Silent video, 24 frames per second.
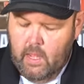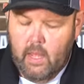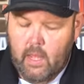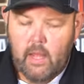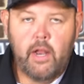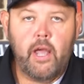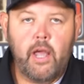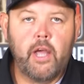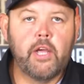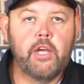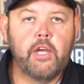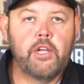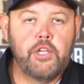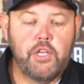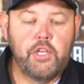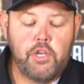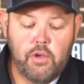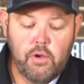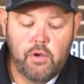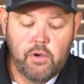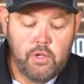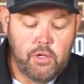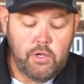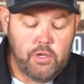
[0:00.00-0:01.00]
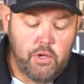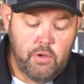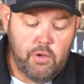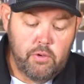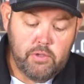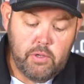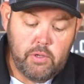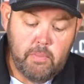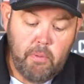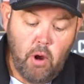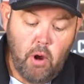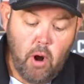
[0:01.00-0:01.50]
Now again, you can use a
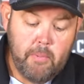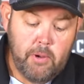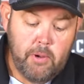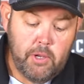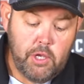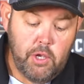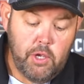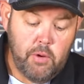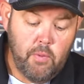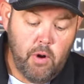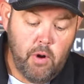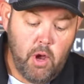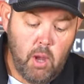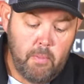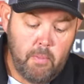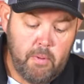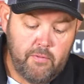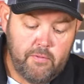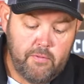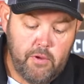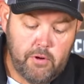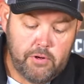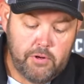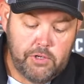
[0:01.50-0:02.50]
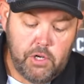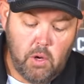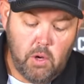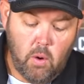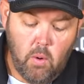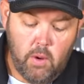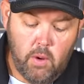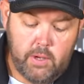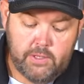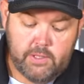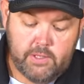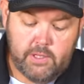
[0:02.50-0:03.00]
barbecue rub of your
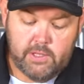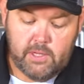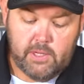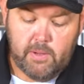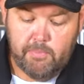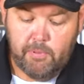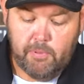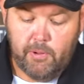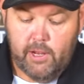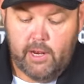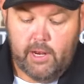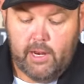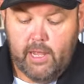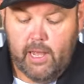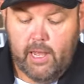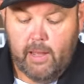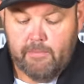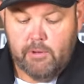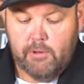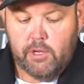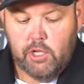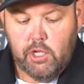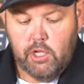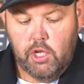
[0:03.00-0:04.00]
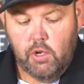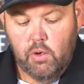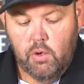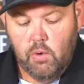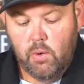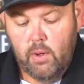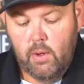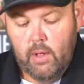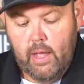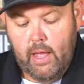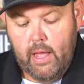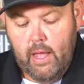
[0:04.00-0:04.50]
choice. It's completely up to you.
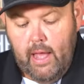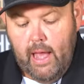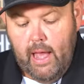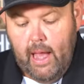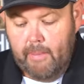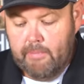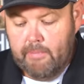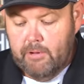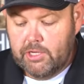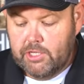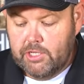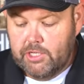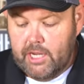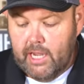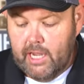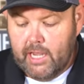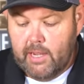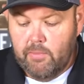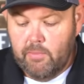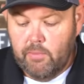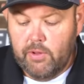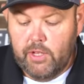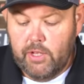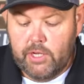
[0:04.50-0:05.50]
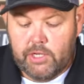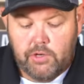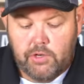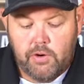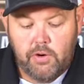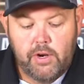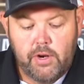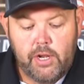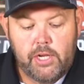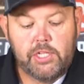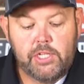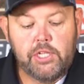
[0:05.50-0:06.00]
I'm just sticking with these
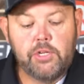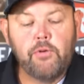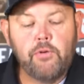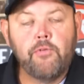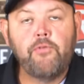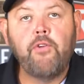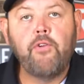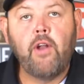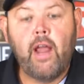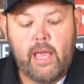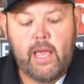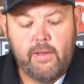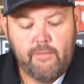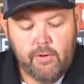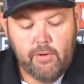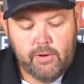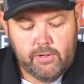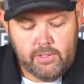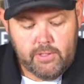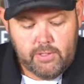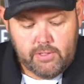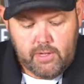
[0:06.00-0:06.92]
traditional flavors is